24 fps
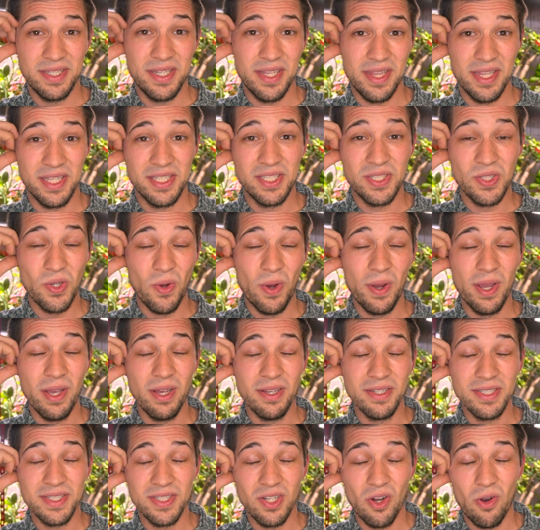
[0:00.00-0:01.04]
to the
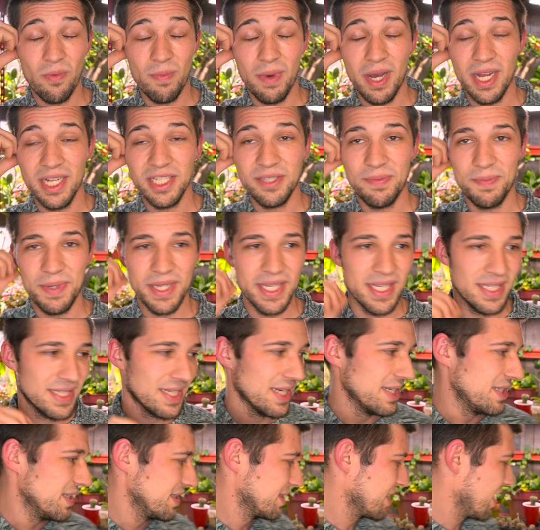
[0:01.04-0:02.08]
soil so much because
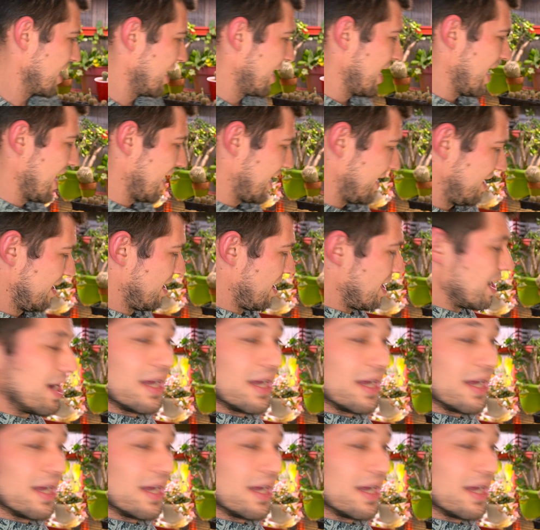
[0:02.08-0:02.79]
I just kind of had it